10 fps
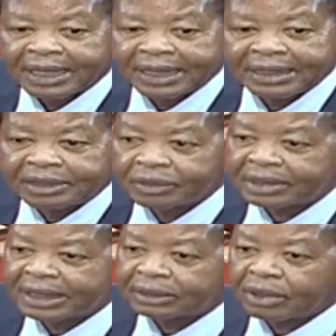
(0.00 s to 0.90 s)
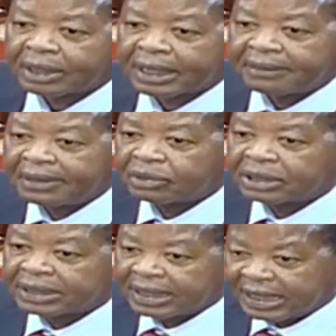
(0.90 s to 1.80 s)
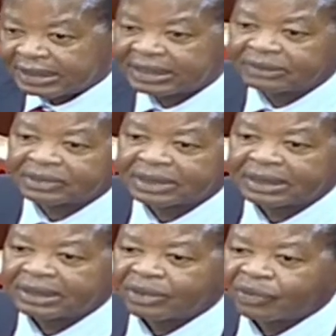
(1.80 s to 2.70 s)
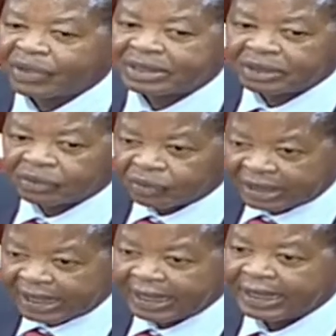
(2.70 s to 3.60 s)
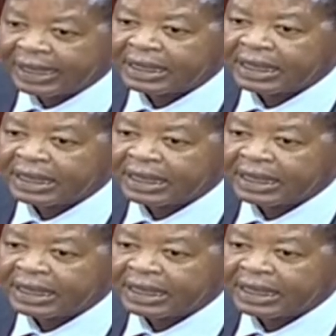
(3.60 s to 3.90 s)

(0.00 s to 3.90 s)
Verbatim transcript: and it was talking about 10 items which today,